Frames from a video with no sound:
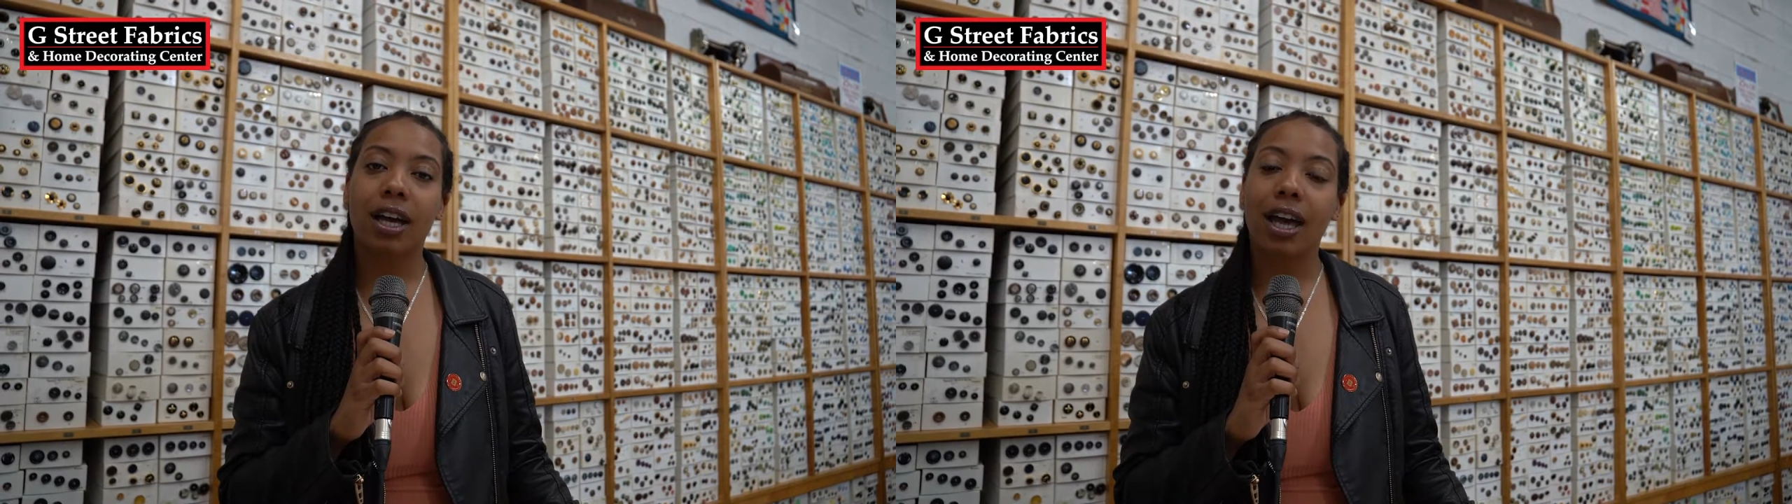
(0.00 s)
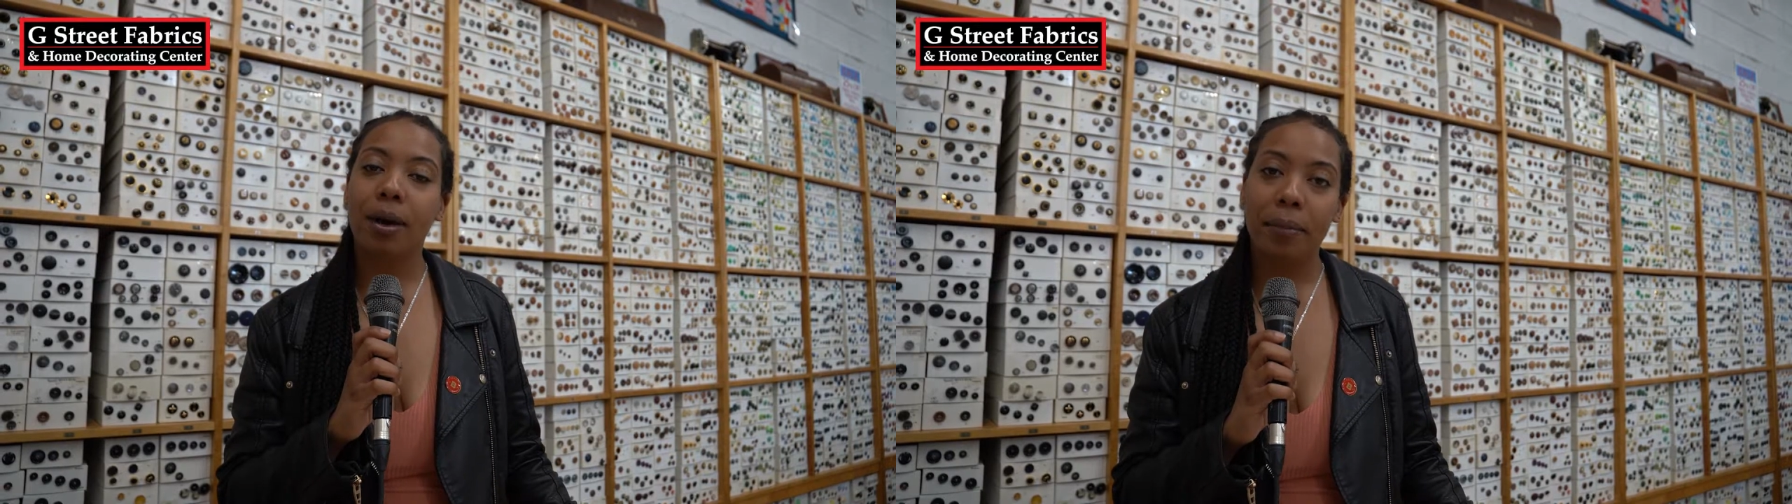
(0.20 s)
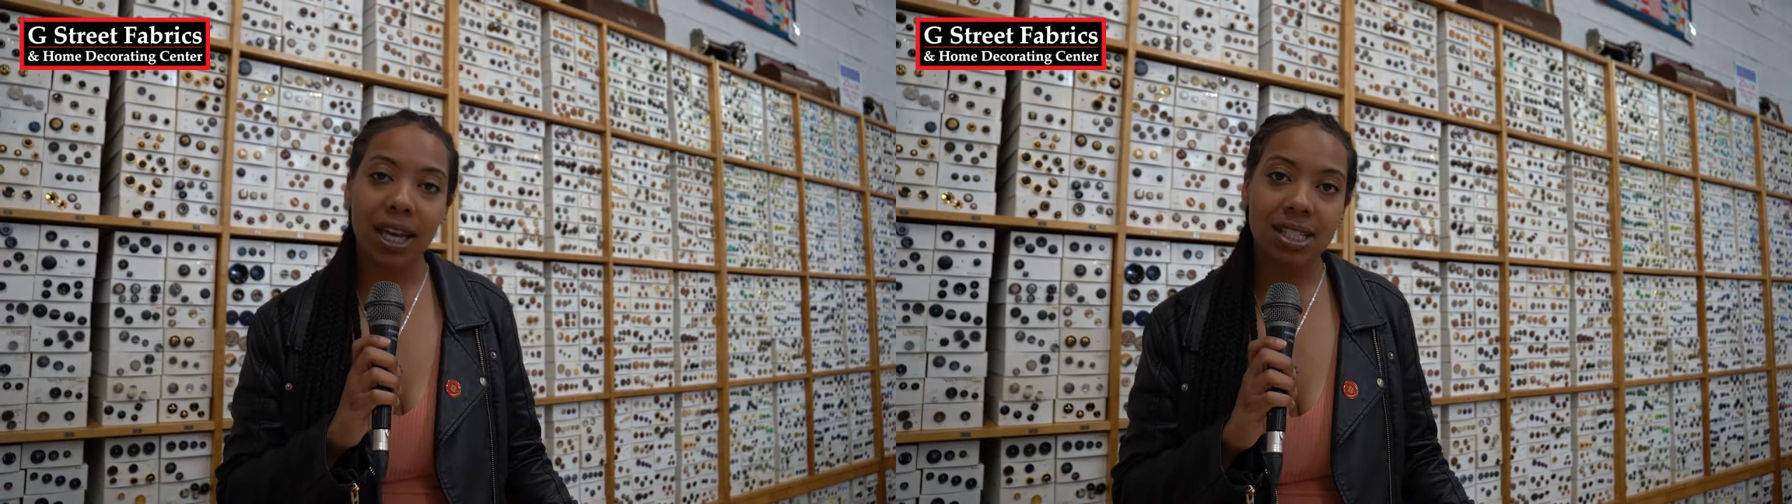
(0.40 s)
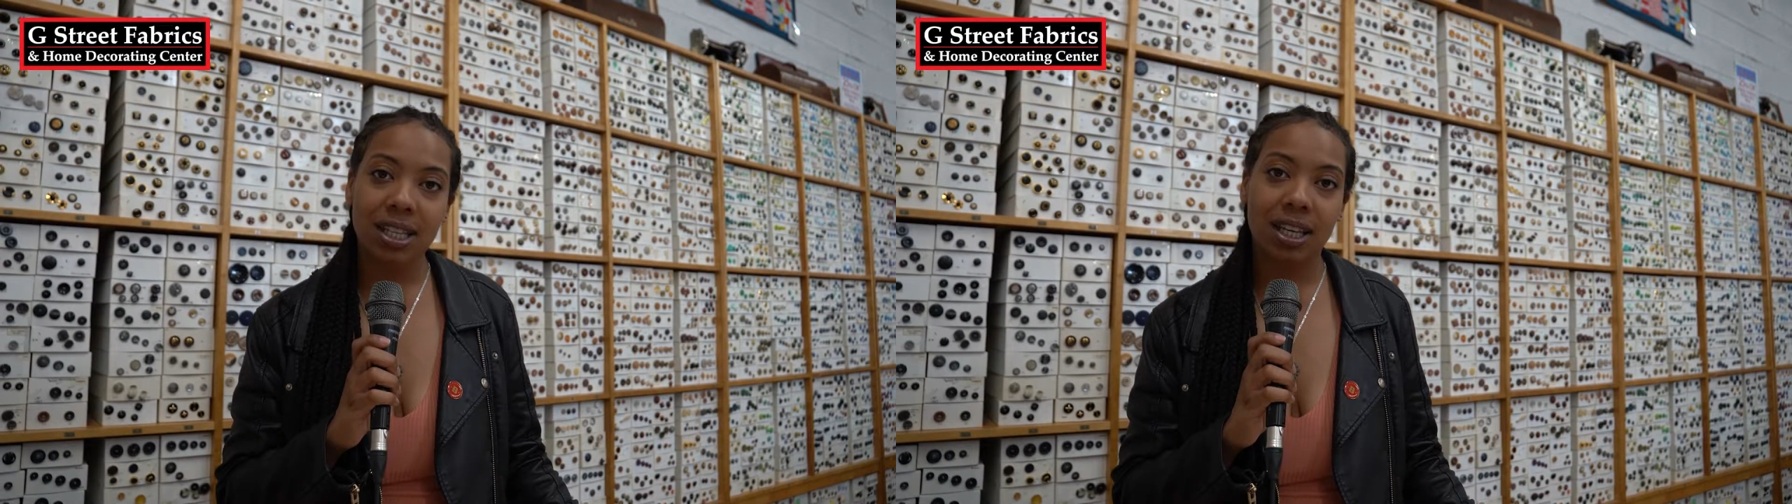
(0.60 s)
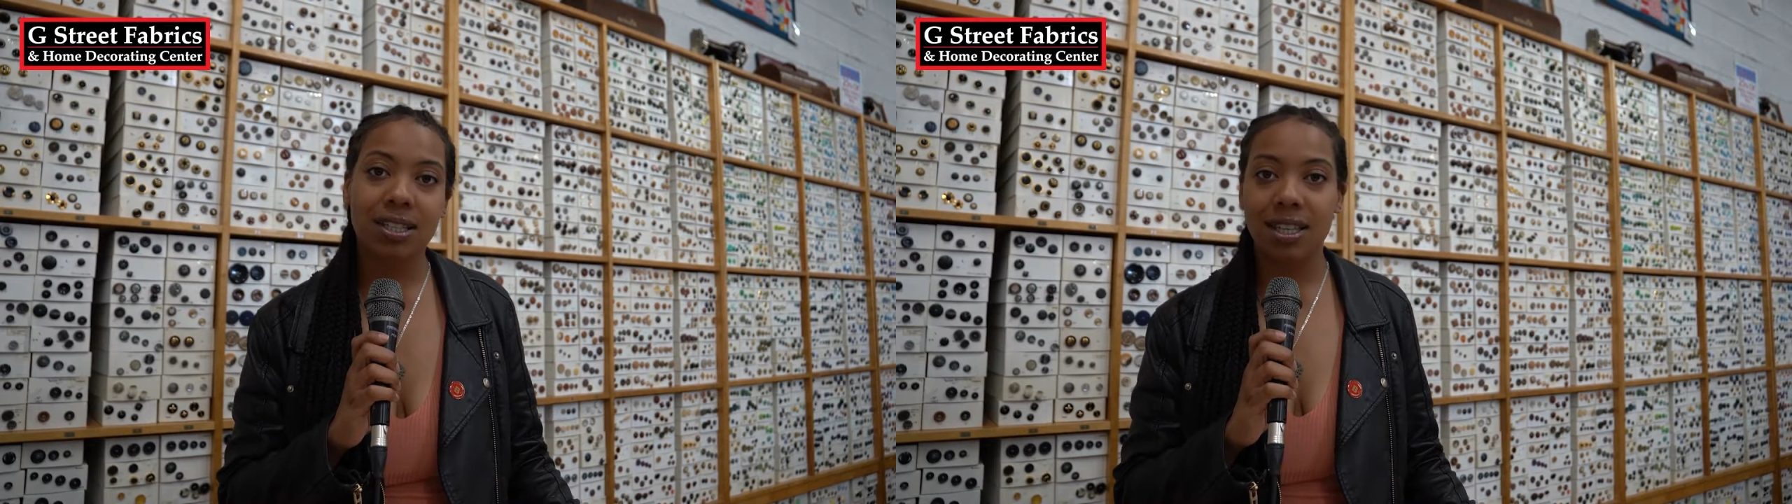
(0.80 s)

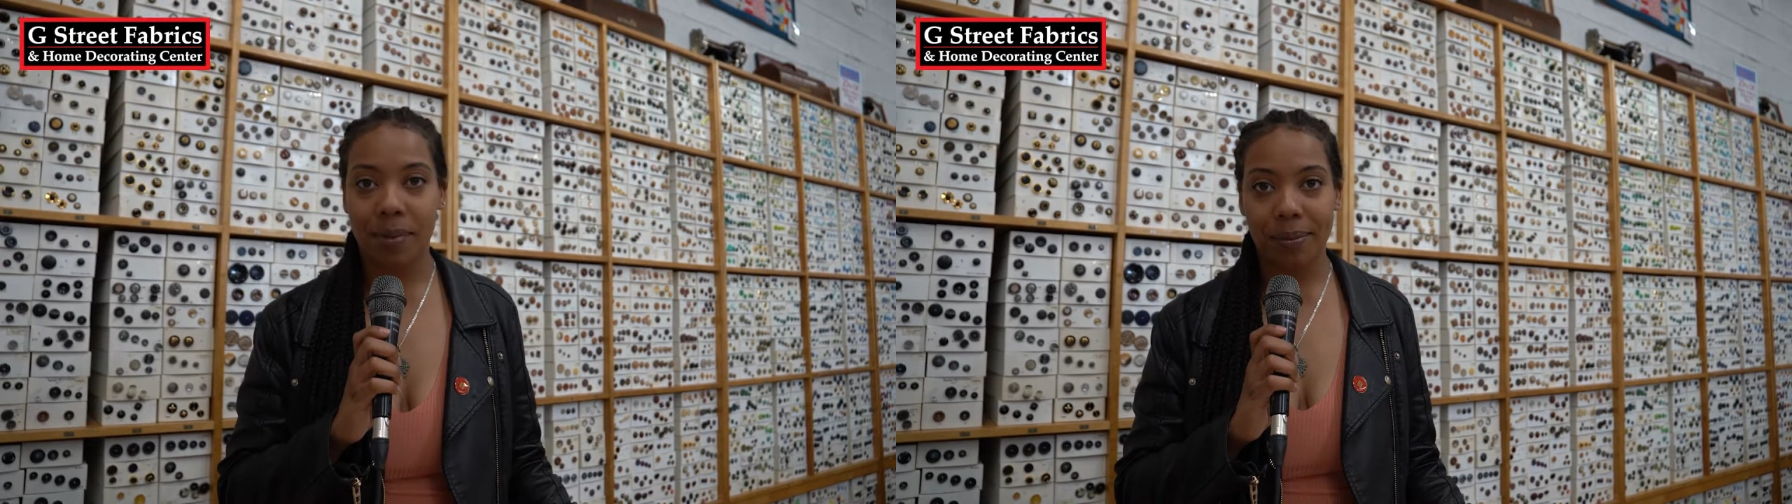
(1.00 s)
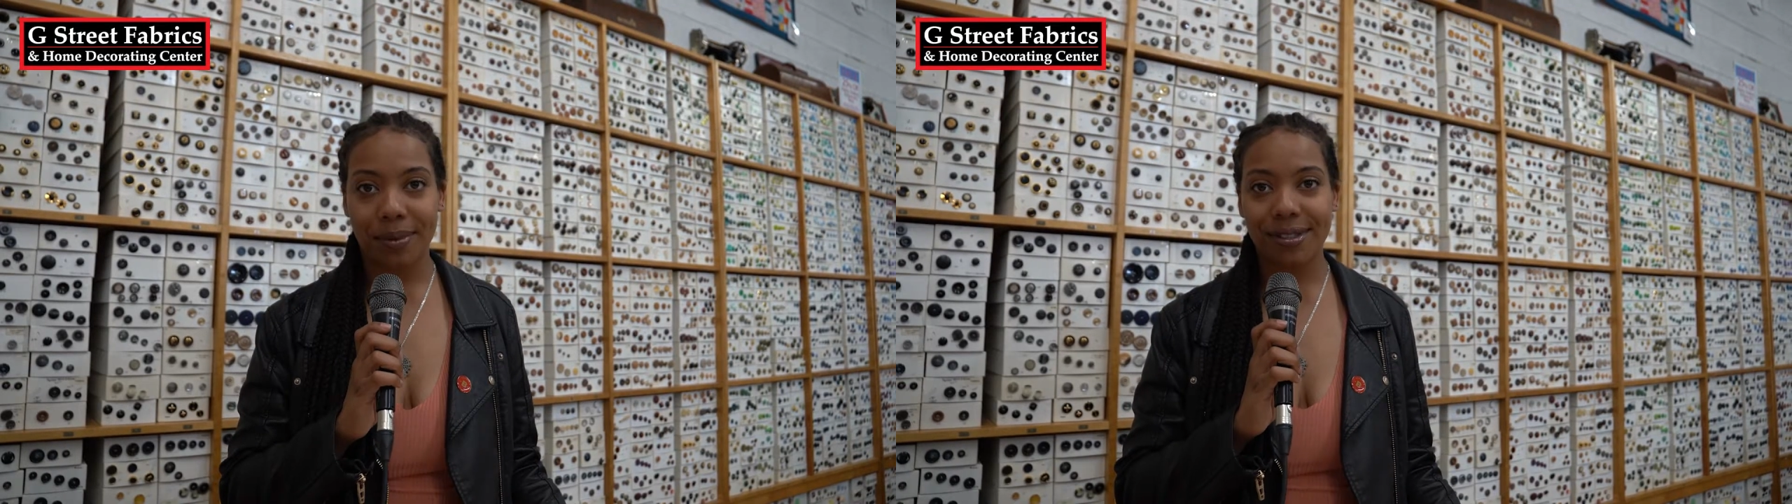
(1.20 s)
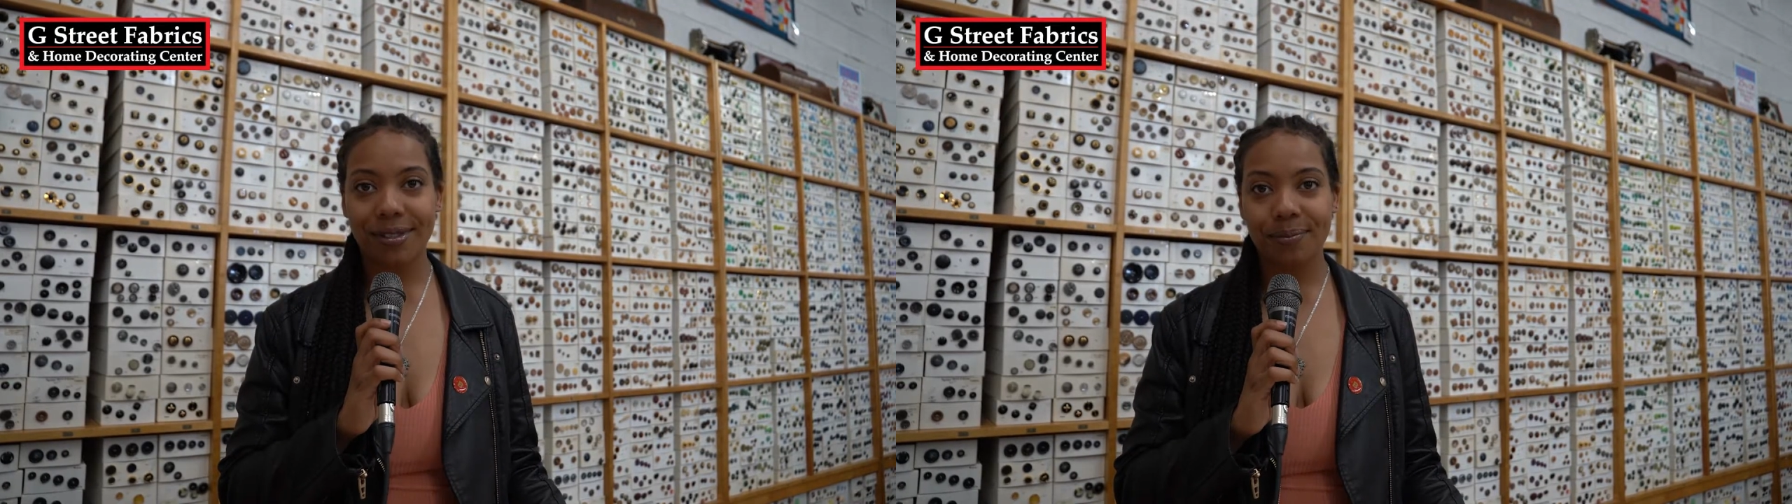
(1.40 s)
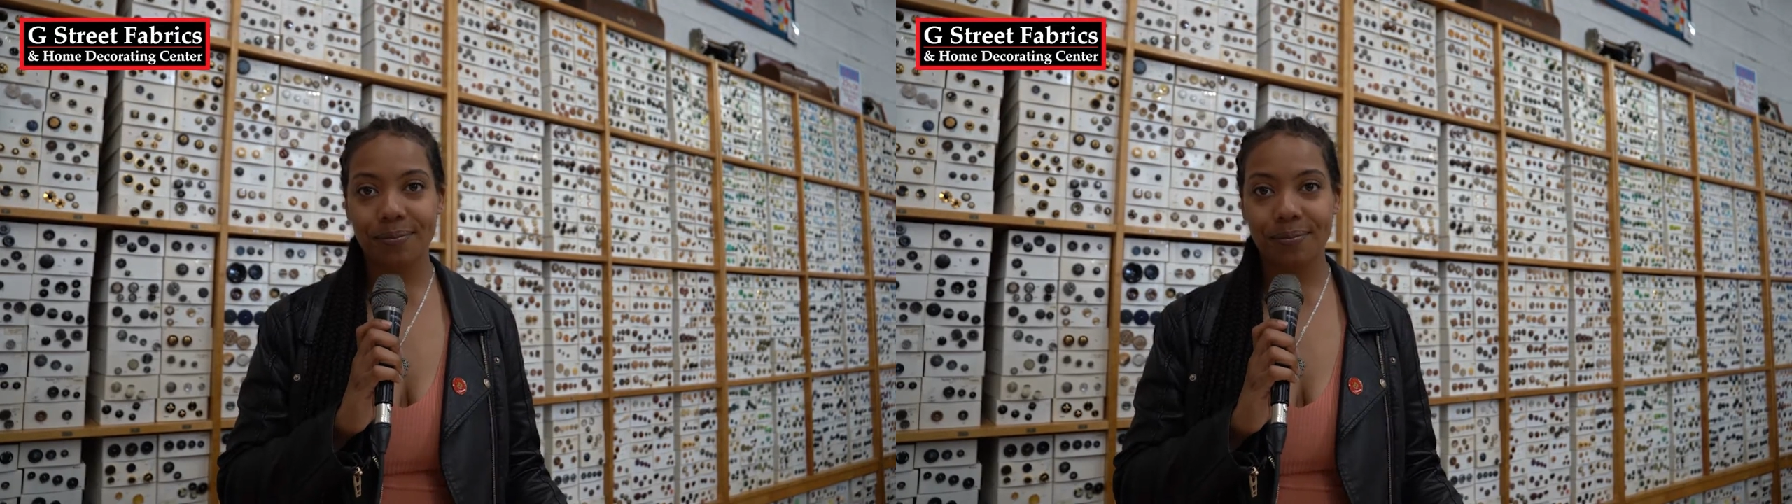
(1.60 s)
amazing team members.